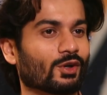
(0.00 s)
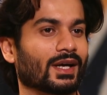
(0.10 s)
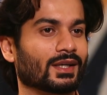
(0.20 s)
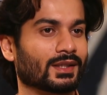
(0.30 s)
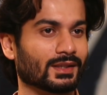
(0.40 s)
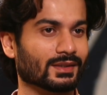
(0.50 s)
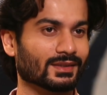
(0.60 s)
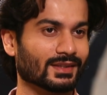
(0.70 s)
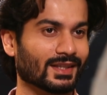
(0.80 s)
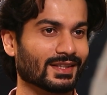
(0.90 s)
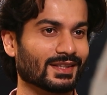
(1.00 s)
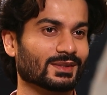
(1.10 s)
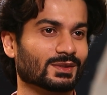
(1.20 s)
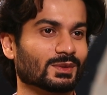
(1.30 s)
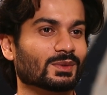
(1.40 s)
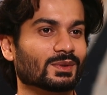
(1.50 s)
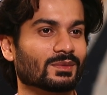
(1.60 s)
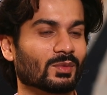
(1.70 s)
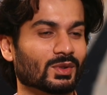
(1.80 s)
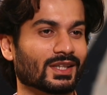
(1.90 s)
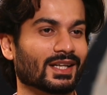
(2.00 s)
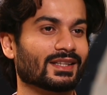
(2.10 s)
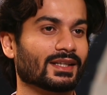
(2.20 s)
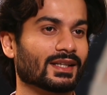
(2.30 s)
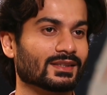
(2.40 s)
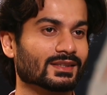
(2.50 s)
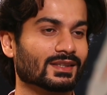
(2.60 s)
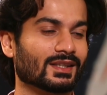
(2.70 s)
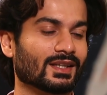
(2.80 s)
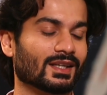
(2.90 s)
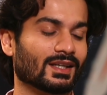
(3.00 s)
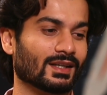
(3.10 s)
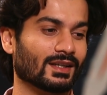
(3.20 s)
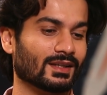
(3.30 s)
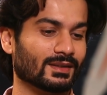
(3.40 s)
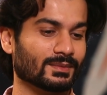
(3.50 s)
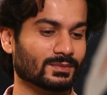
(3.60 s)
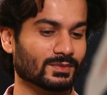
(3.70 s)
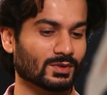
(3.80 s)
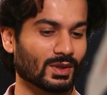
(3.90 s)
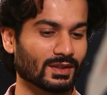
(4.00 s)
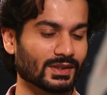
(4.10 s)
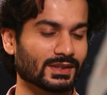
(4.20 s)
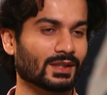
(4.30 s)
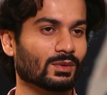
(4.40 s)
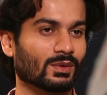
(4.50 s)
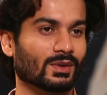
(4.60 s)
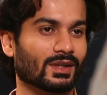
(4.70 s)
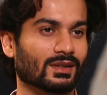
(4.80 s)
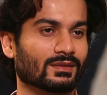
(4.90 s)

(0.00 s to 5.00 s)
vanity, that caters to more than anything else. So otherwise I don't know yaar.